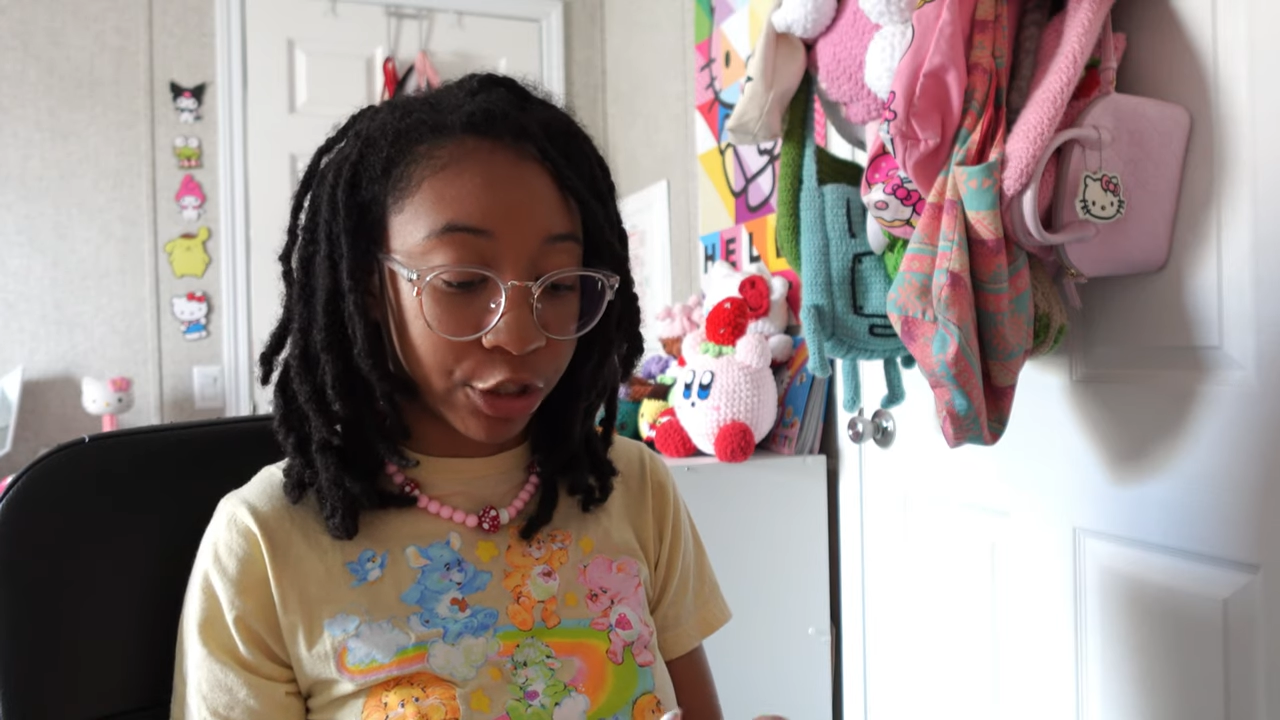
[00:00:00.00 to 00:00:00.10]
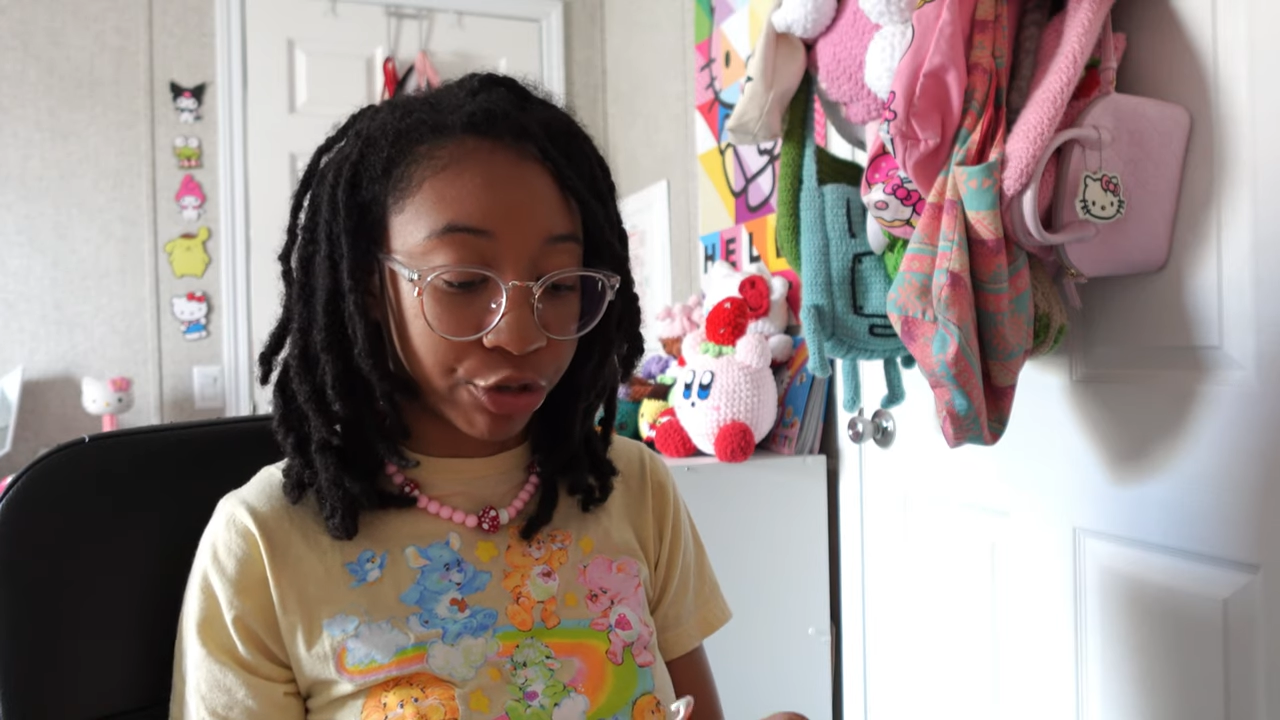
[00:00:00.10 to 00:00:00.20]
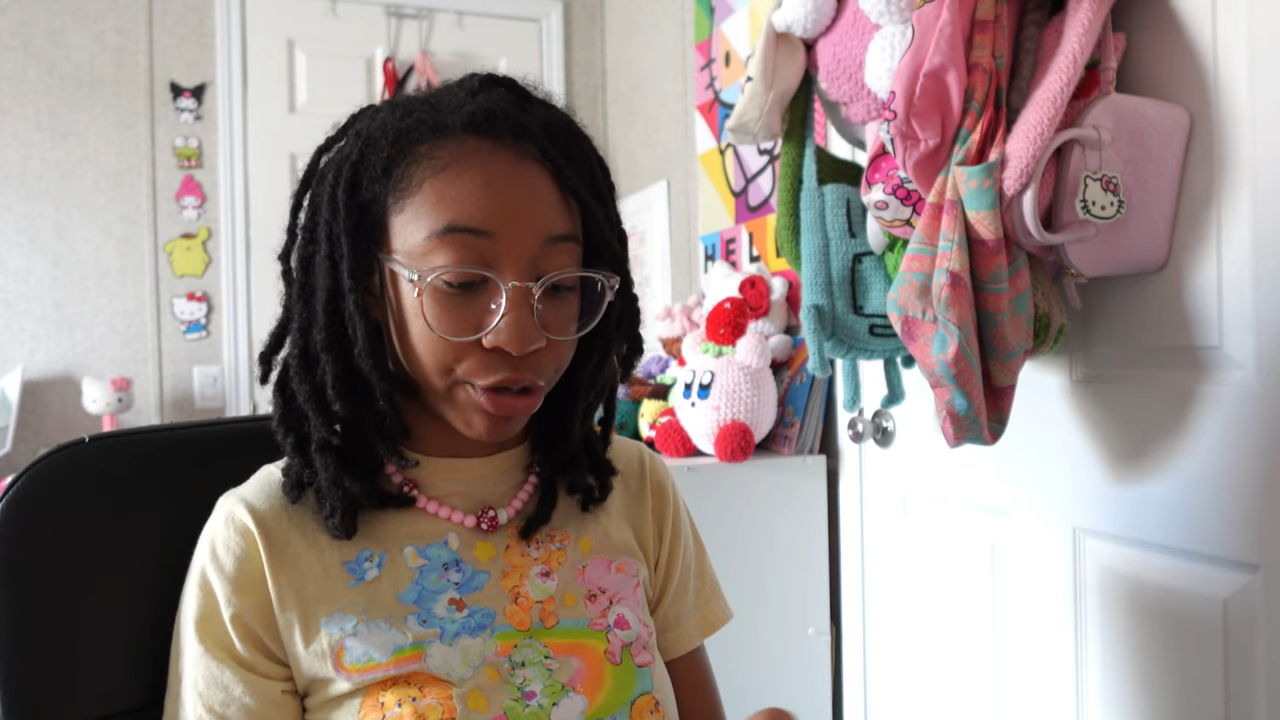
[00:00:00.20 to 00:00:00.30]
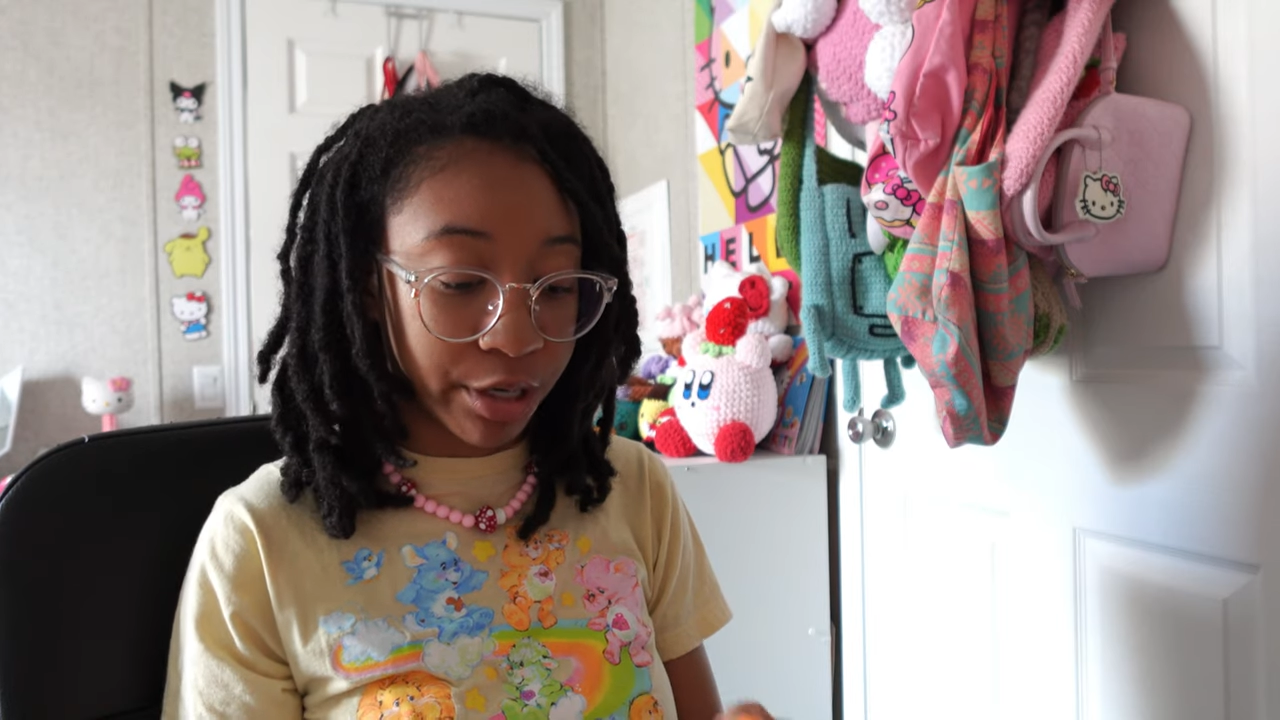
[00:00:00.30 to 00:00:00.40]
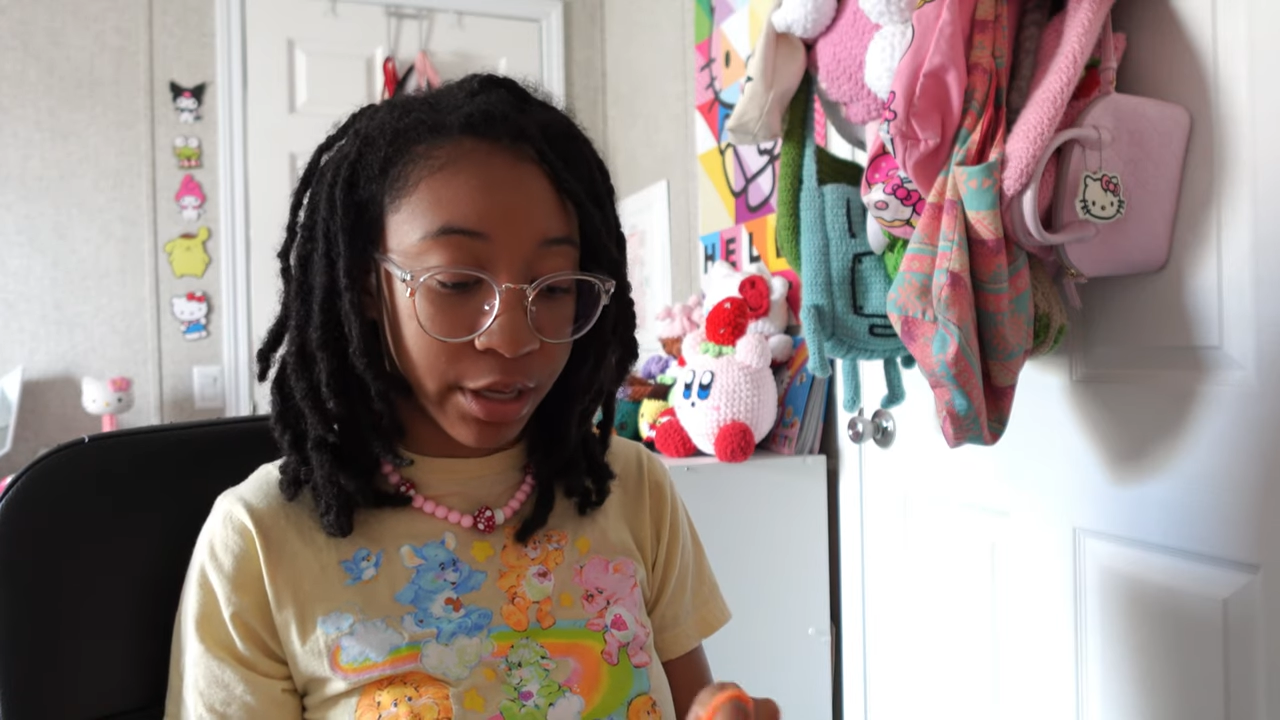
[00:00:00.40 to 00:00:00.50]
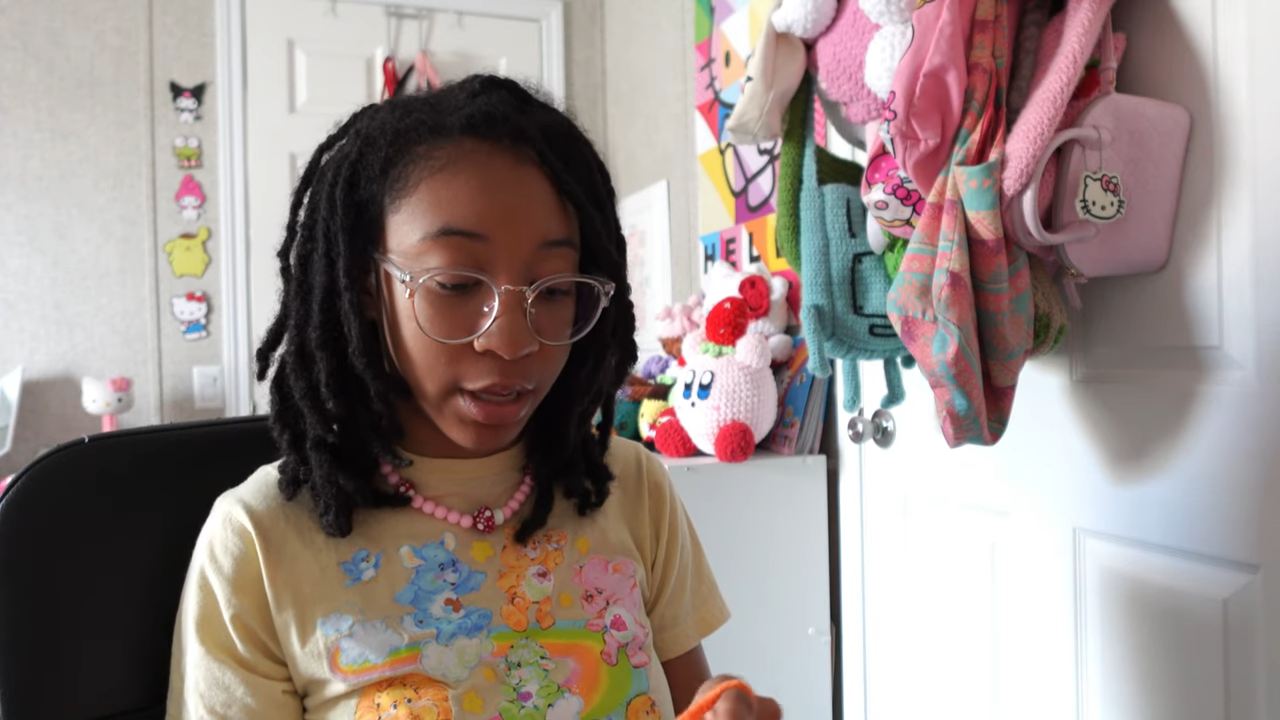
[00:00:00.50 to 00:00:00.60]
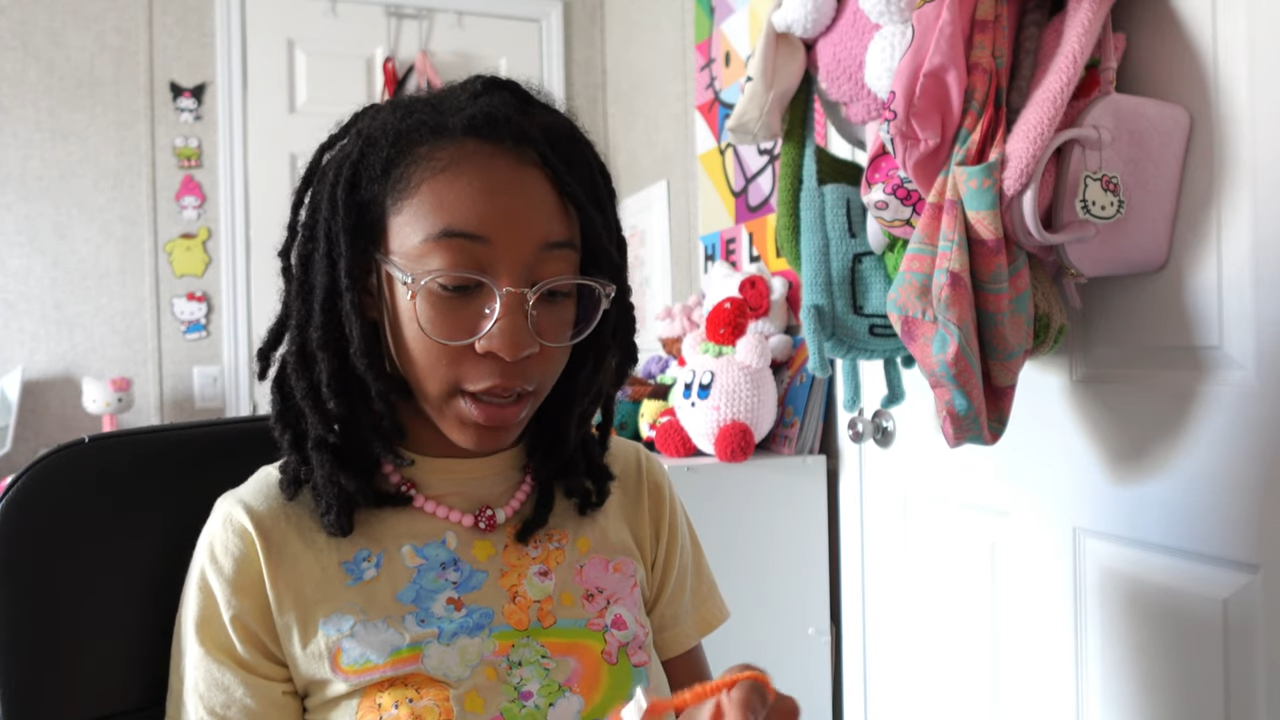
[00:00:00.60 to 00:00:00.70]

tree,